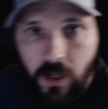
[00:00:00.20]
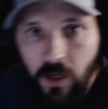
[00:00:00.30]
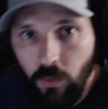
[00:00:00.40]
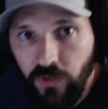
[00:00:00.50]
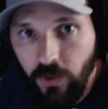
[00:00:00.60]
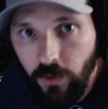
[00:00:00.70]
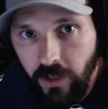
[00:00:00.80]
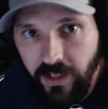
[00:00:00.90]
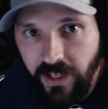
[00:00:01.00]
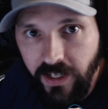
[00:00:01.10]
What's going
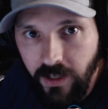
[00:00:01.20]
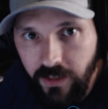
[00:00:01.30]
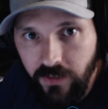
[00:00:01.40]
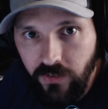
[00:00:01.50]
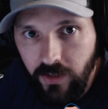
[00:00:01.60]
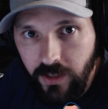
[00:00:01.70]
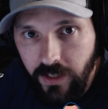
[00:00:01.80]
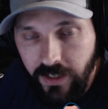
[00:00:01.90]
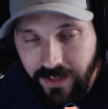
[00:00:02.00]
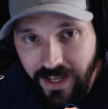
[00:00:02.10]
on today, guys?
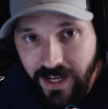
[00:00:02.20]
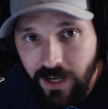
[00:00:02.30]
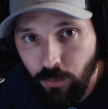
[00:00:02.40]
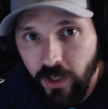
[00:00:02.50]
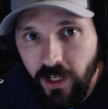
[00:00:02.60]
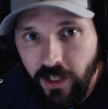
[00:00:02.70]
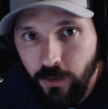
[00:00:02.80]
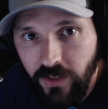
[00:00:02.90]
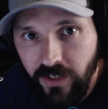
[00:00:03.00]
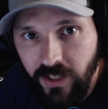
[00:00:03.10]
Today I'm bringing
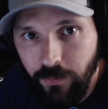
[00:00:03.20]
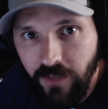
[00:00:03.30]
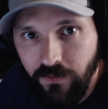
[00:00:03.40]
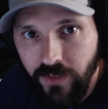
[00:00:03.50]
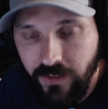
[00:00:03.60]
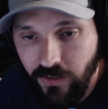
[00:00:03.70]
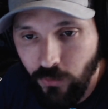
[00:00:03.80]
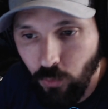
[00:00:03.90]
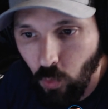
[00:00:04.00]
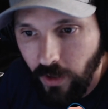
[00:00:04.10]
you a tip that
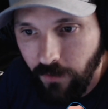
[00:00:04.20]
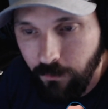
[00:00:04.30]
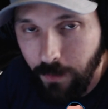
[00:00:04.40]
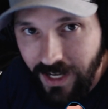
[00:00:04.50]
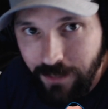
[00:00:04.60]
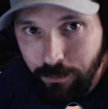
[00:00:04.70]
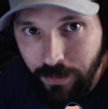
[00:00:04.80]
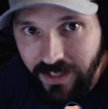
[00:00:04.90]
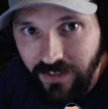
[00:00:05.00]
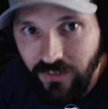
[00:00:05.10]
fixes one of my
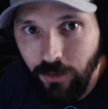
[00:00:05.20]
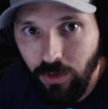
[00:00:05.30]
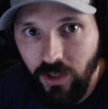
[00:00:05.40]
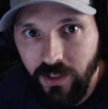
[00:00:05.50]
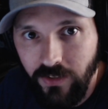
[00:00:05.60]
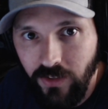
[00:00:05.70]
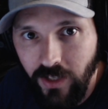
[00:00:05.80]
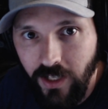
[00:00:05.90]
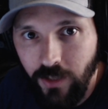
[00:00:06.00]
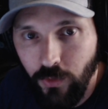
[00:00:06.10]
biggest complaints
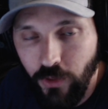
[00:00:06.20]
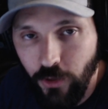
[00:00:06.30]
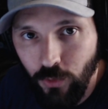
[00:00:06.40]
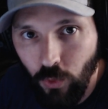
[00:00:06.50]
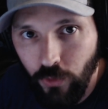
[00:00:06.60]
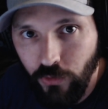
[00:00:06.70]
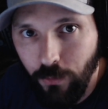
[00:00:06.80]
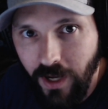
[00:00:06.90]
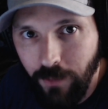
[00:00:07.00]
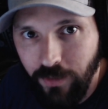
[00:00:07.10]
with the new Warzone
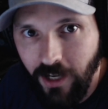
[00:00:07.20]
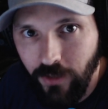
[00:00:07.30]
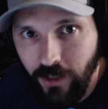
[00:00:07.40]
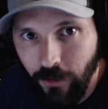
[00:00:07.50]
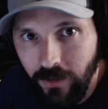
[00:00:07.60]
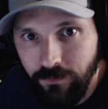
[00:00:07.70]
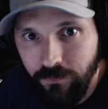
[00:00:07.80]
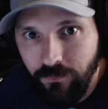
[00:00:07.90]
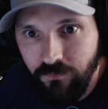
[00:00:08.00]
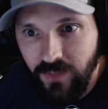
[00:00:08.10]
map Caldera,
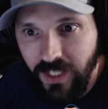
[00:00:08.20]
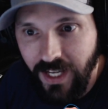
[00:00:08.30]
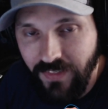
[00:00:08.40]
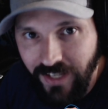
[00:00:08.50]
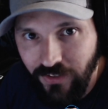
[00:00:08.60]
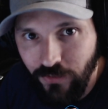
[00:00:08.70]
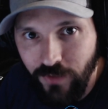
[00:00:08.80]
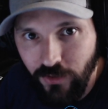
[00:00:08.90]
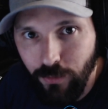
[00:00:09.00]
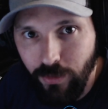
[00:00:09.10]
and that's
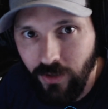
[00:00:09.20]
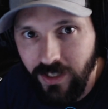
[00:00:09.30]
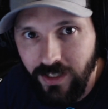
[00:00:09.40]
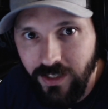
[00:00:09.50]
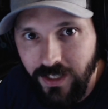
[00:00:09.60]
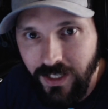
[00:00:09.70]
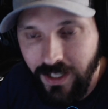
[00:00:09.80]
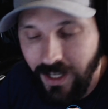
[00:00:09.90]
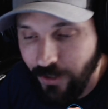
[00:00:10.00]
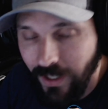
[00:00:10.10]
visibility.
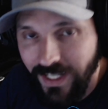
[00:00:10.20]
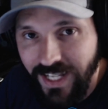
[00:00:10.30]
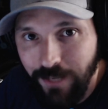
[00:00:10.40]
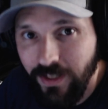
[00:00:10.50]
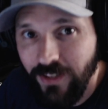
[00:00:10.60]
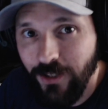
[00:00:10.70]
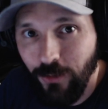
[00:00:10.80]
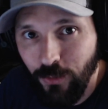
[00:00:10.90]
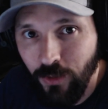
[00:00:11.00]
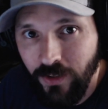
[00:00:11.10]
I know I can't be the
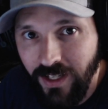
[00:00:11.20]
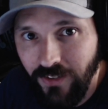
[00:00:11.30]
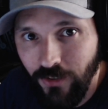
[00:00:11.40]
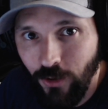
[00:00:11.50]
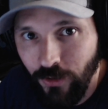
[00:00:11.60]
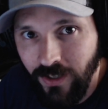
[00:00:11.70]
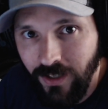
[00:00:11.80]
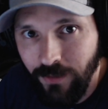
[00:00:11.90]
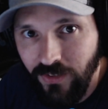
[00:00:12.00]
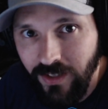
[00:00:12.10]
only one that has a hard
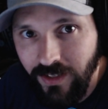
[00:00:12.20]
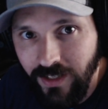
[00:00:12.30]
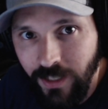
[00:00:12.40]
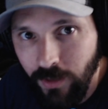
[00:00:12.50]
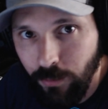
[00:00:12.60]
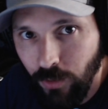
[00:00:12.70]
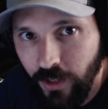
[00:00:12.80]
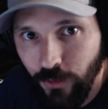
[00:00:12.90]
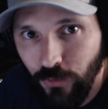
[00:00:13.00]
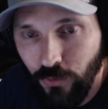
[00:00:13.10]
time seeing enemy
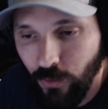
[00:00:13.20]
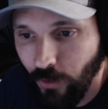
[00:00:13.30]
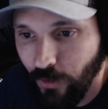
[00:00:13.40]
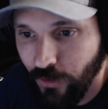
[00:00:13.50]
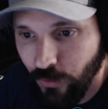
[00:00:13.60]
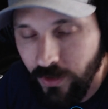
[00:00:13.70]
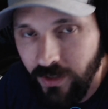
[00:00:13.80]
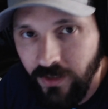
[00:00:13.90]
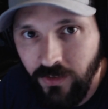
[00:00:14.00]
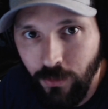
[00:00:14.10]
players through all the
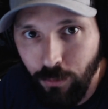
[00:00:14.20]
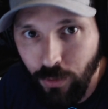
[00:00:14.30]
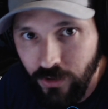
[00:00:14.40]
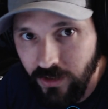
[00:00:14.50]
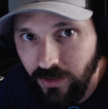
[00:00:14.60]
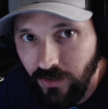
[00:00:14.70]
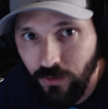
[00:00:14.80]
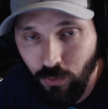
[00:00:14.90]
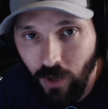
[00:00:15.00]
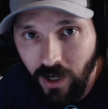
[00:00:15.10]
trees, the bushes,
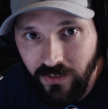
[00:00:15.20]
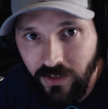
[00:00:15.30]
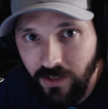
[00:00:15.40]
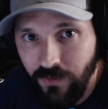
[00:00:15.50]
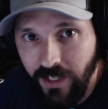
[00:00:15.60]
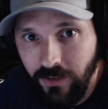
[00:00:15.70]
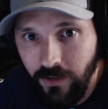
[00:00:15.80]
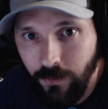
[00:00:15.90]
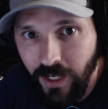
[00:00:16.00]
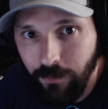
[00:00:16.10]
the rocks that they've added to
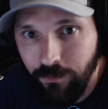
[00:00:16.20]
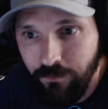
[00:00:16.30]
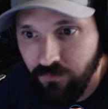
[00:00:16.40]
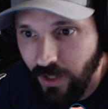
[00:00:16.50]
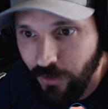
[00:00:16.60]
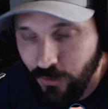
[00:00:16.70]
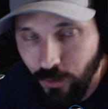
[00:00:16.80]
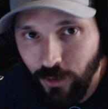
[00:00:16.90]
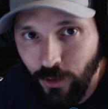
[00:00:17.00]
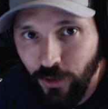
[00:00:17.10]
the map. Sure,
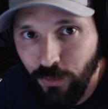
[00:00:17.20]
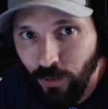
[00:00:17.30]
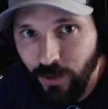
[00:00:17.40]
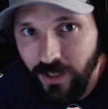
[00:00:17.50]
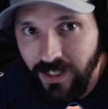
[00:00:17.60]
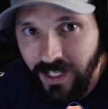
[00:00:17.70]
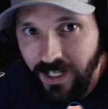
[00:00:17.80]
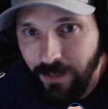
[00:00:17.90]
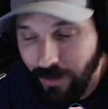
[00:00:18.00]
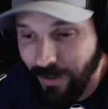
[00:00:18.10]
it looks pretty,
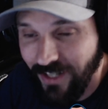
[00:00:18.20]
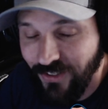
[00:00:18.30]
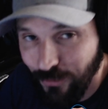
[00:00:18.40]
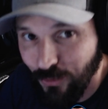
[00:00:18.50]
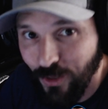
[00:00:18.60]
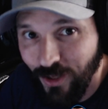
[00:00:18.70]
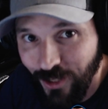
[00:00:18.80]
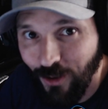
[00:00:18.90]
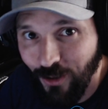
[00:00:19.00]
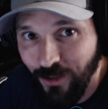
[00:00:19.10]
but it makes it really
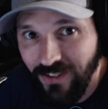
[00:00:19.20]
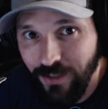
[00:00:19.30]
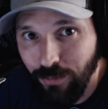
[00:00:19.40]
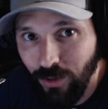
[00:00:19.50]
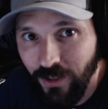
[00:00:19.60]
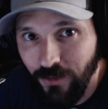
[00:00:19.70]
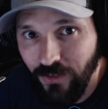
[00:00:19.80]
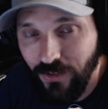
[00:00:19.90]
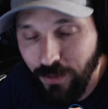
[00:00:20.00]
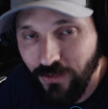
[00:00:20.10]
hard to see players,
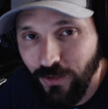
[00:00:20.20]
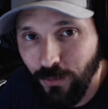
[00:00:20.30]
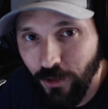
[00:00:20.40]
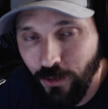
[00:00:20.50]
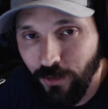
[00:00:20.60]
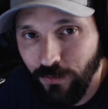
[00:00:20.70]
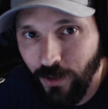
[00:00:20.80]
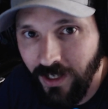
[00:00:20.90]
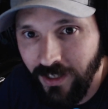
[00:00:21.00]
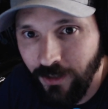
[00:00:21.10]
especially when you're going for
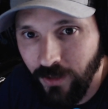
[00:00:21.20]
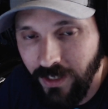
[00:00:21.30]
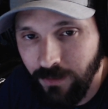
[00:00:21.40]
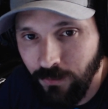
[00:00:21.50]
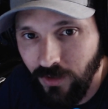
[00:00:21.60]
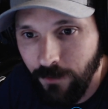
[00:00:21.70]
high kill games.